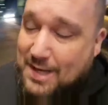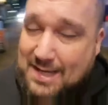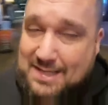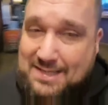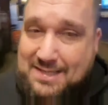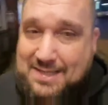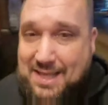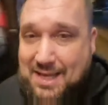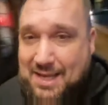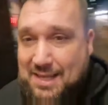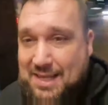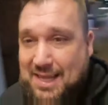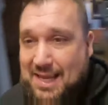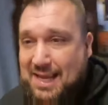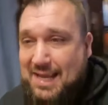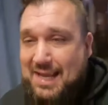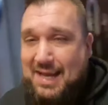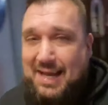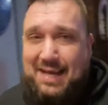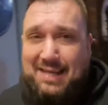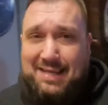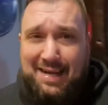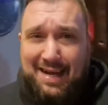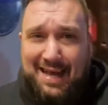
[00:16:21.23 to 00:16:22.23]
is that
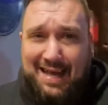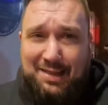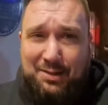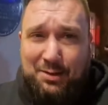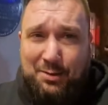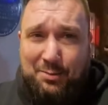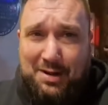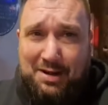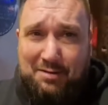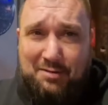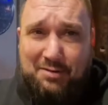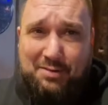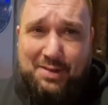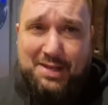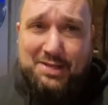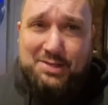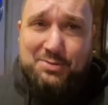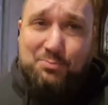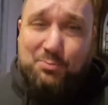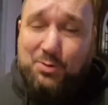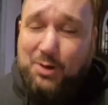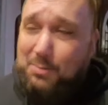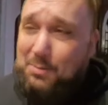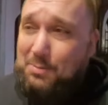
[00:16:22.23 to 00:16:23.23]
the landlord, whenever you
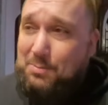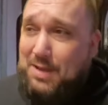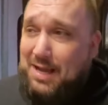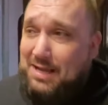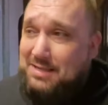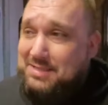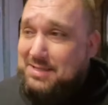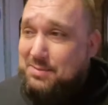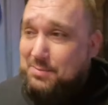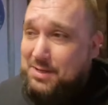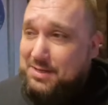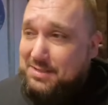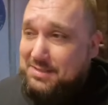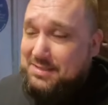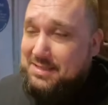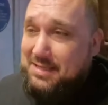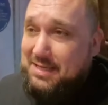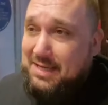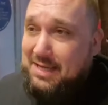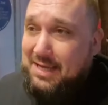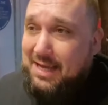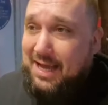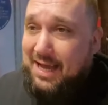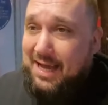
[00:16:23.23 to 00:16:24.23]
get problem customers,
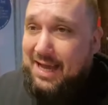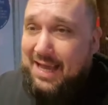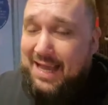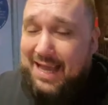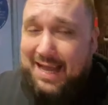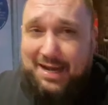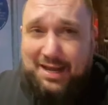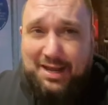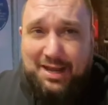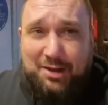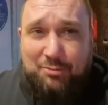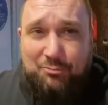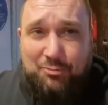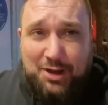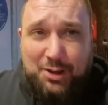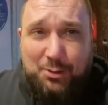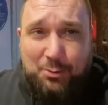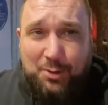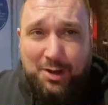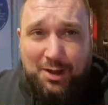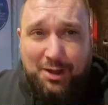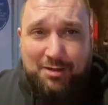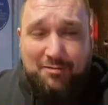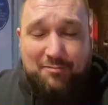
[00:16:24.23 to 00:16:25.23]
he had a
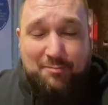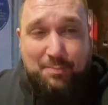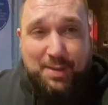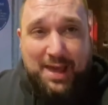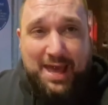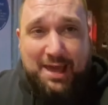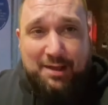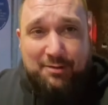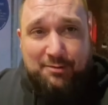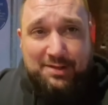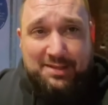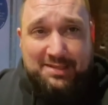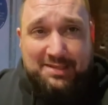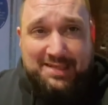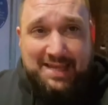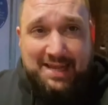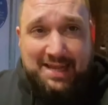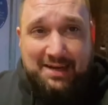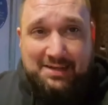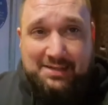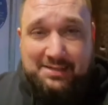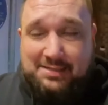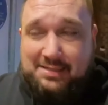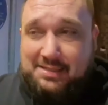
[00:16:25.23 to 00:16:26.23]
real-life bear in the
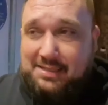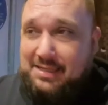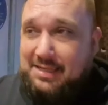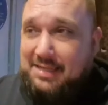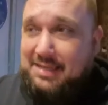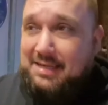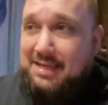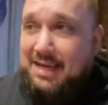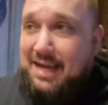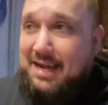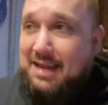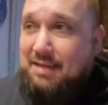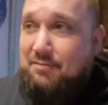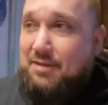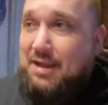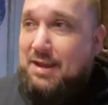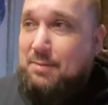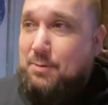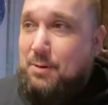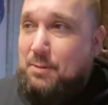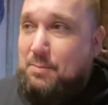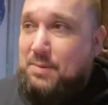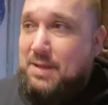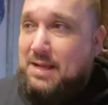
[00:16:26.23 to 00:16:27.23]
cellar. And if he had
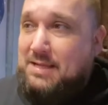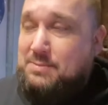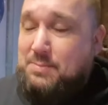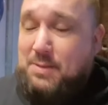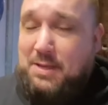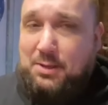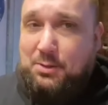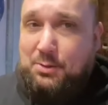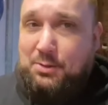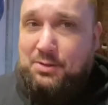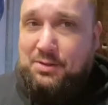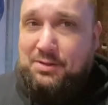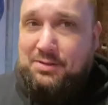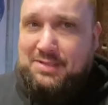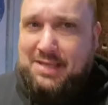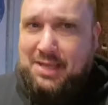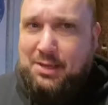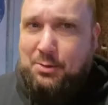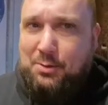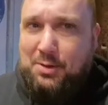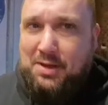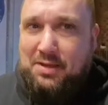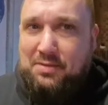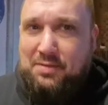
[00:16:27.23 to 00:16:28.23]
a problem customer he couldn't
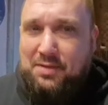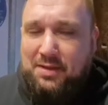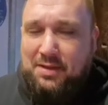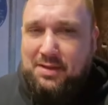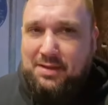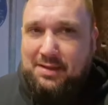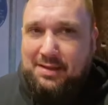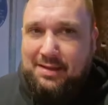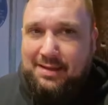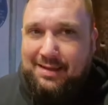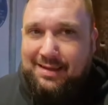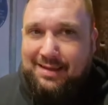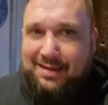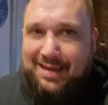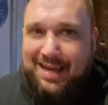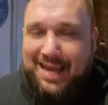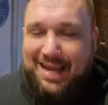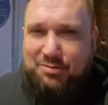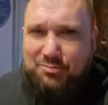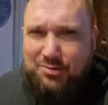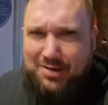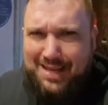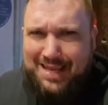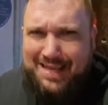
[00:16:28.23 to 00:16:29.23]
deal with,
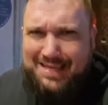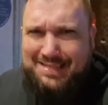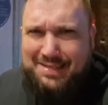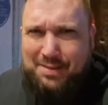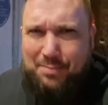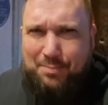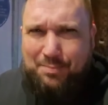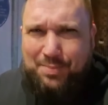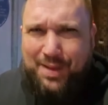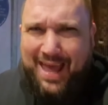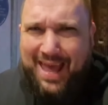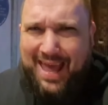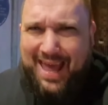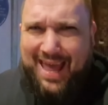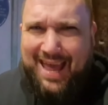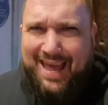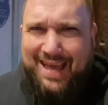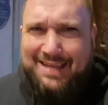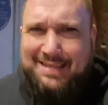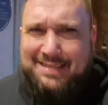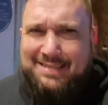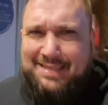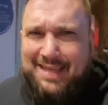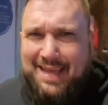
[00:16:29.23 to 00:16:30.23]
he'd release a
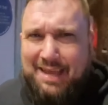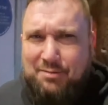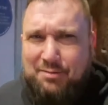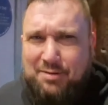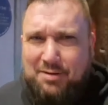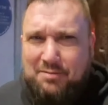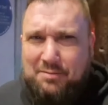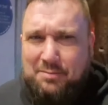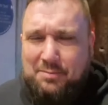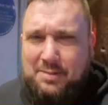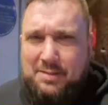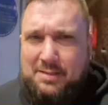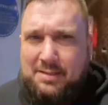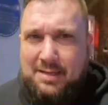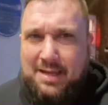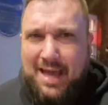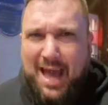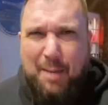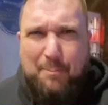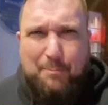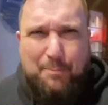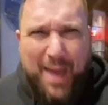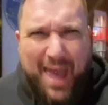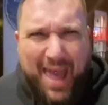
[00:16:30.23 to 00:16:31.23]
bear to get rid of them.
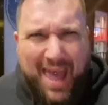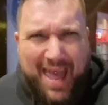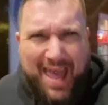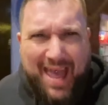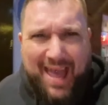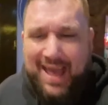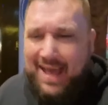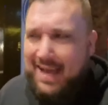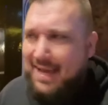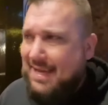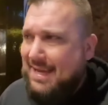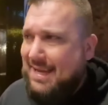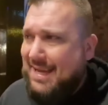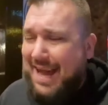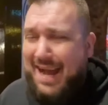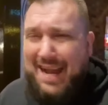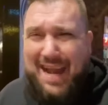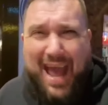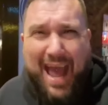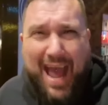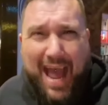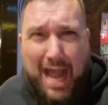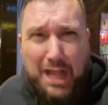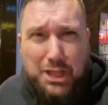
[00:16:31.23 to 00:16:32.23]
A bear!
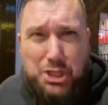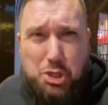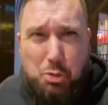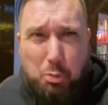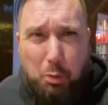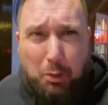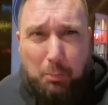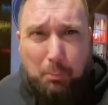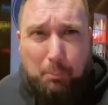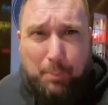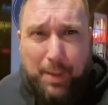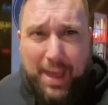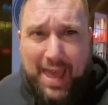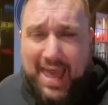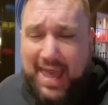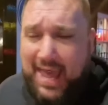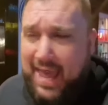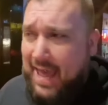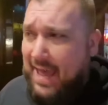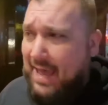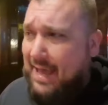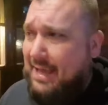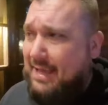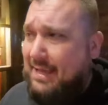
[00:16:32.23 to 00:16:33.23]
An actual
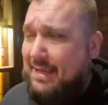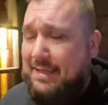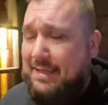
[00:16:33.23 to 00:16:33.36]
bear!